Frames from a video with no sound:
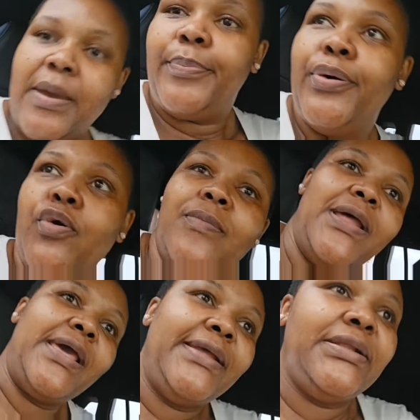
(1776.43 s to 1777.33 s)
Yeah,
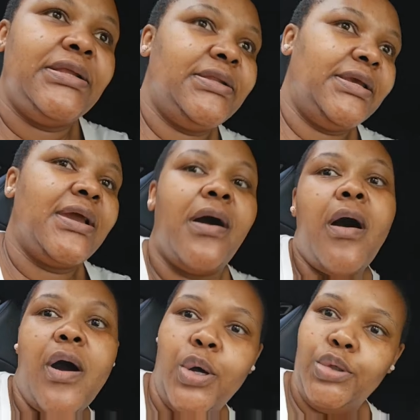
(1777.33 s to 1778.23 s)
pull my
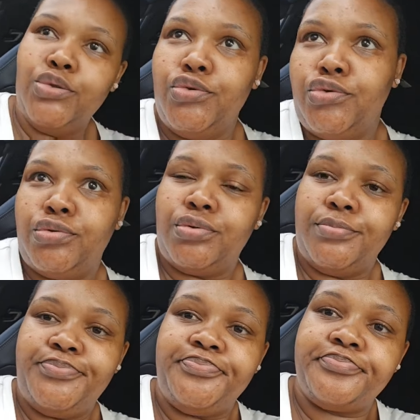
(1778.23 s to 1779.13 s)

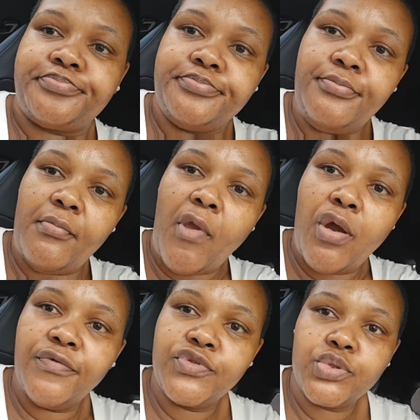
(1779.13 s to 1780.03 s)
guys
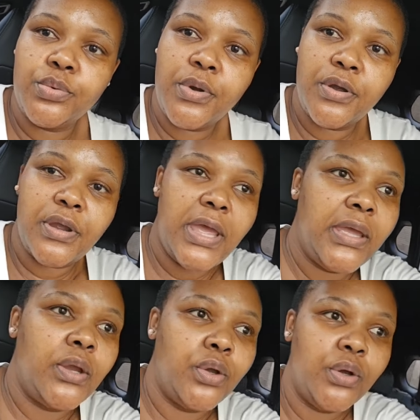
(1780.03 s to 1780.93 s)
off to work
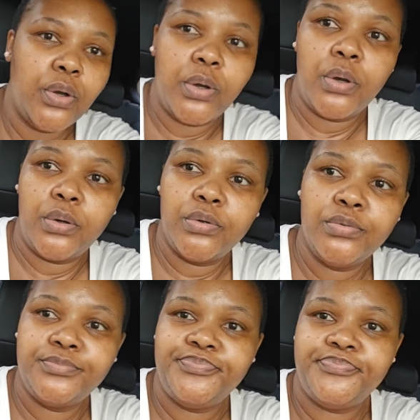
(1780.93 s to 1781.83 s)
I
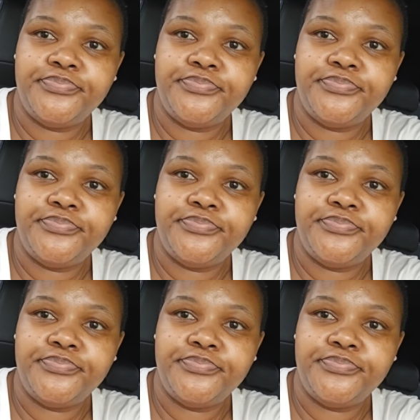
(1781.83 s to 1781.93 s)
go